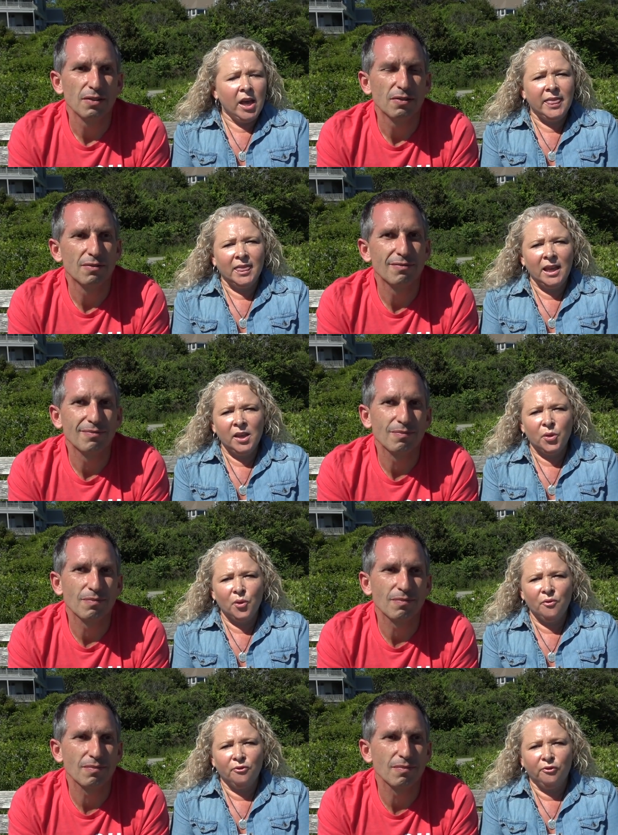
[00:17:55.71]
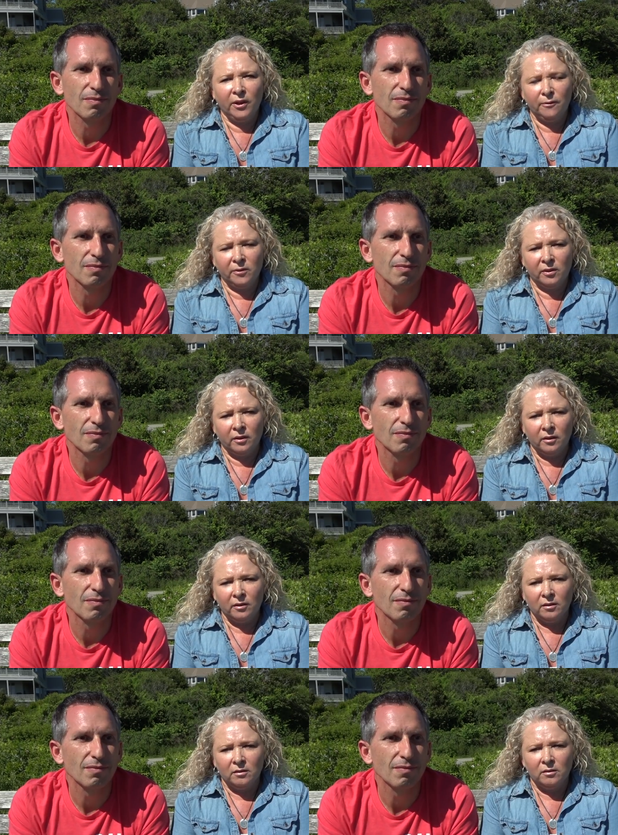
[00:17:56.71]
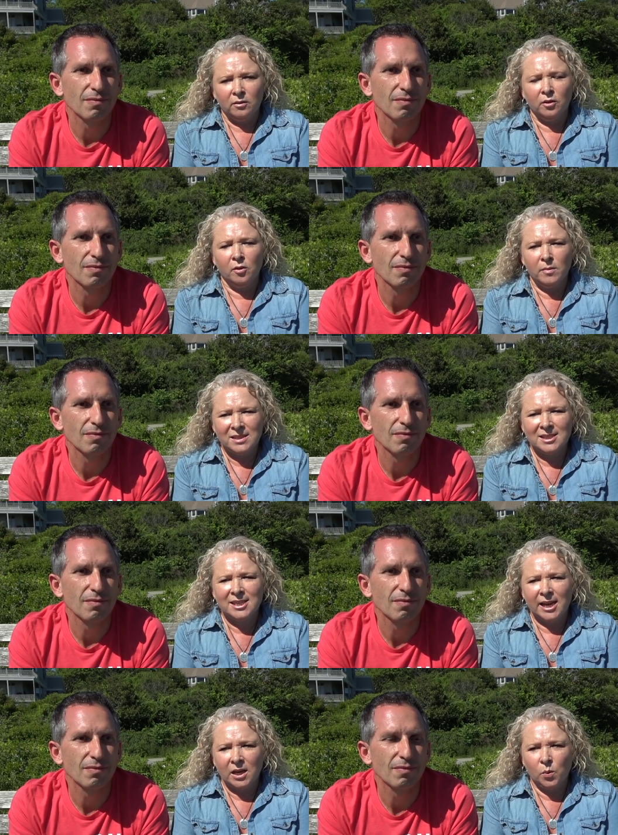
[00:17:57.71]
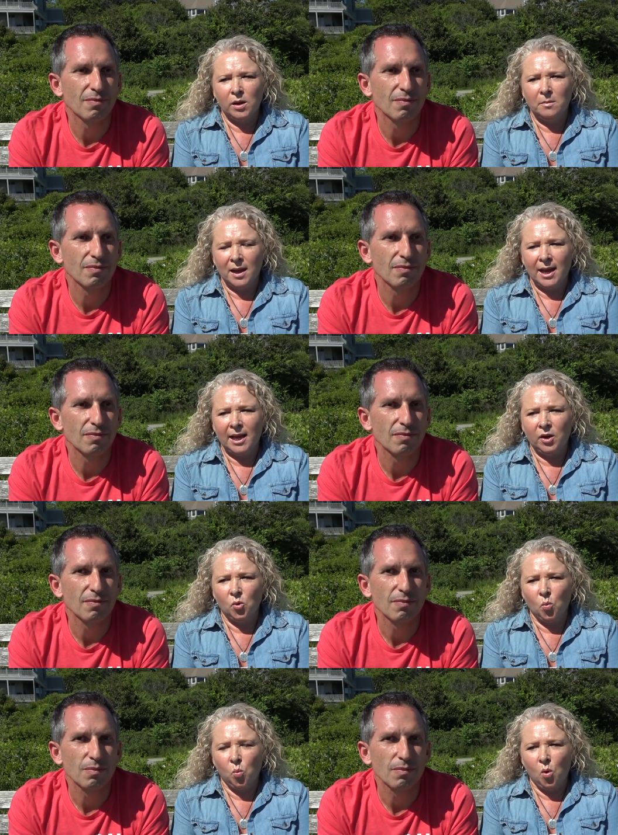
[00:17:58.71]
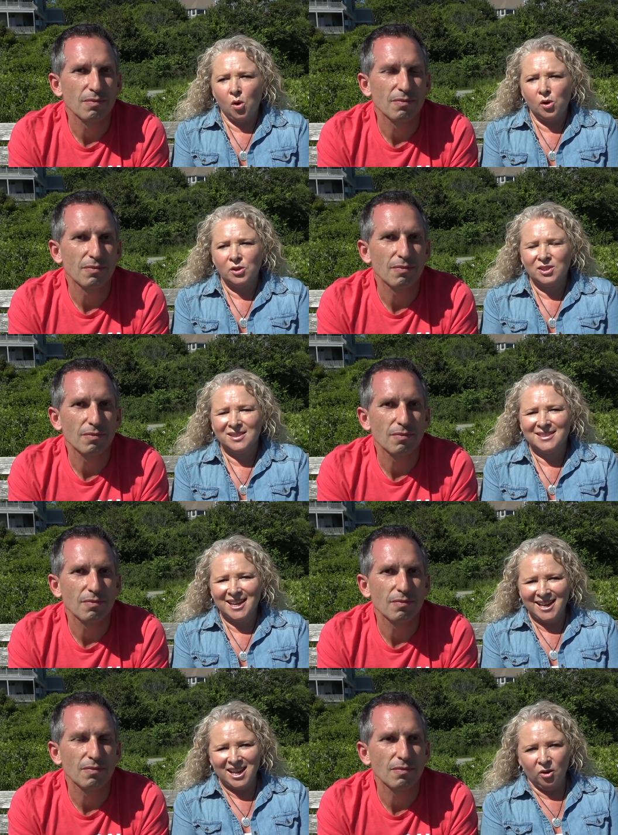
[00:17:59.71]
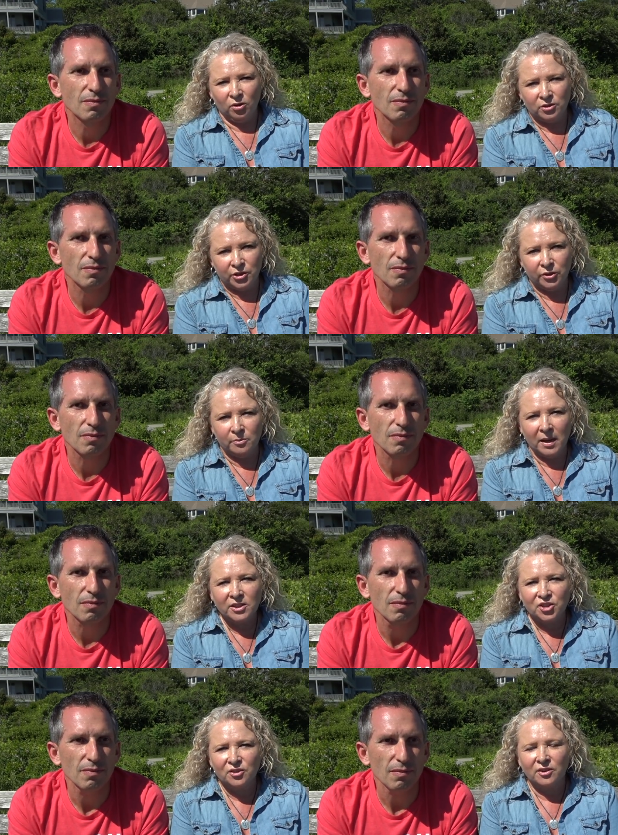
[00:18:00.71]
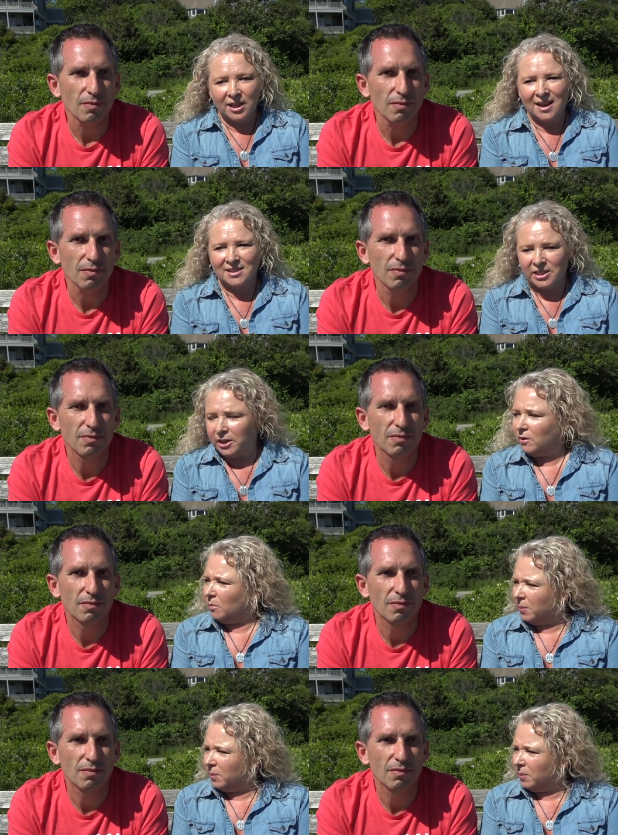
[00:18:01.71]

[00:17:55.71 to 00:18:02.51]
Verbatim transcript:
Speaker 1: I think the fifth you know, mistake we made was taking on too much last year in